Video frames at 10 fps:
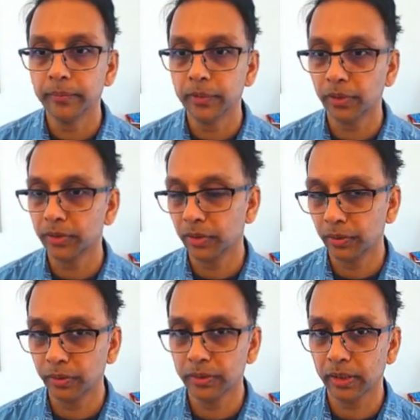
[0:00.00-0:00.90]
So
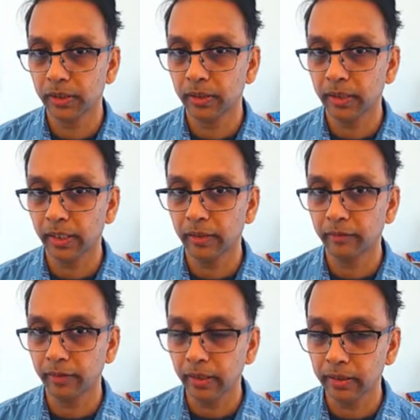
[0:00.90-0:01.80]
those are the kind
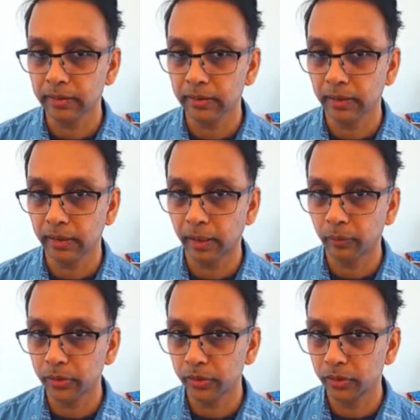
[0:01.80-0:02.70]
of things that I
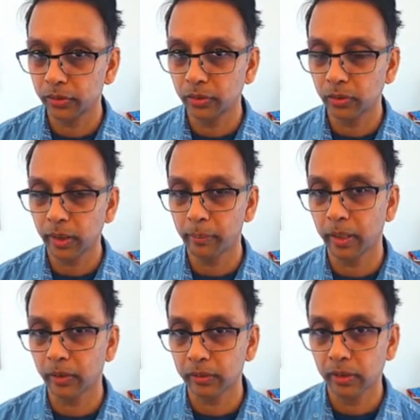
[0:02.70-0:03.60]
wanted to talk
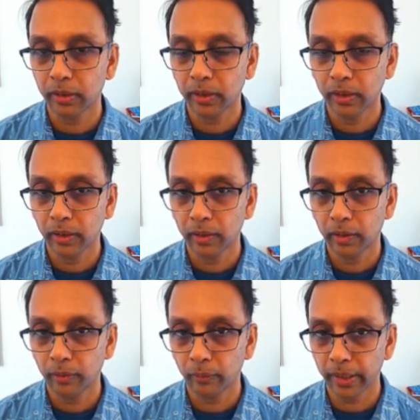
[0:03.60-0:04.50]
about
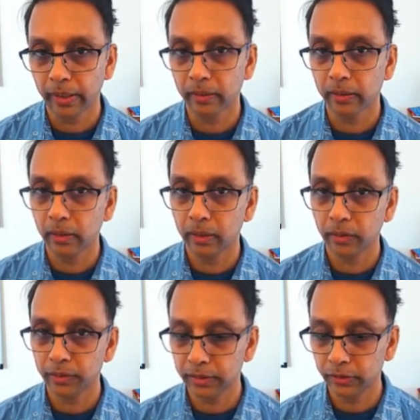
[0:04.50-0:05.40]
when
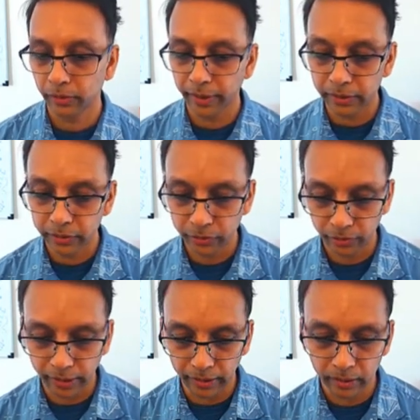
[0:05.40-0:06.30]
considering
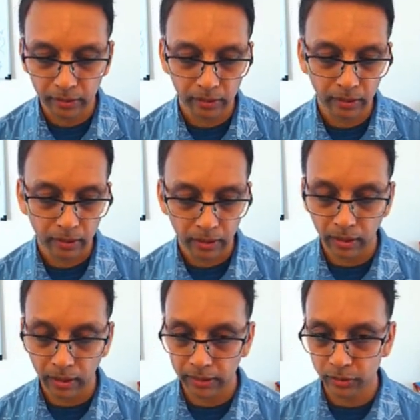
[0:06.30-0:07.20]
2D
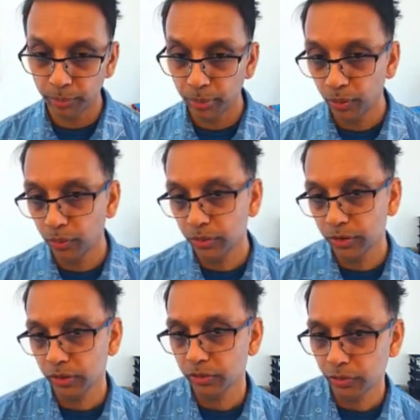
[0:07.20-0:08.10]
as
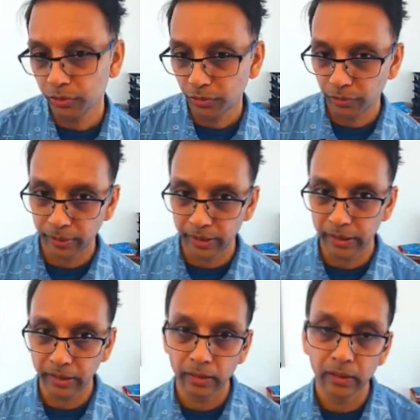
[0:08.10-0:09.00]
opposed to
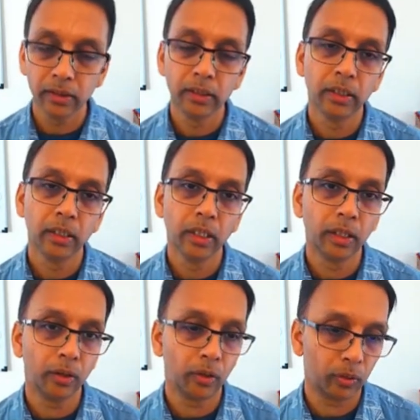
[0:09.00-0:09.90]
3D,
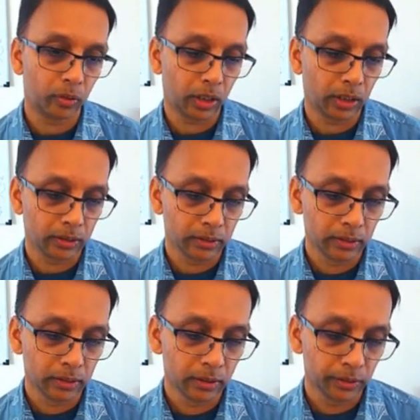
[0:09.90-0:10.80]
or
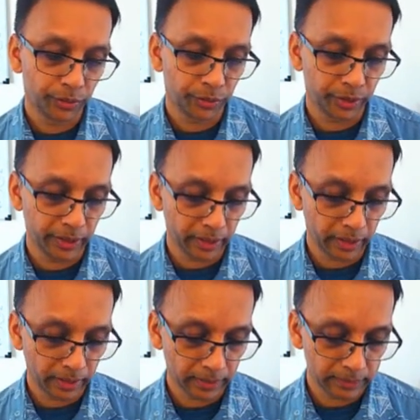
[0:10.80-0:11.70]
2D
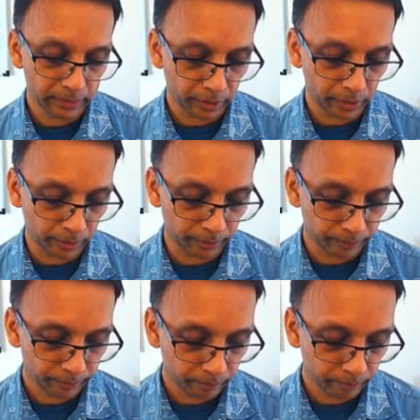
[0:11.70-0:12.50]
as a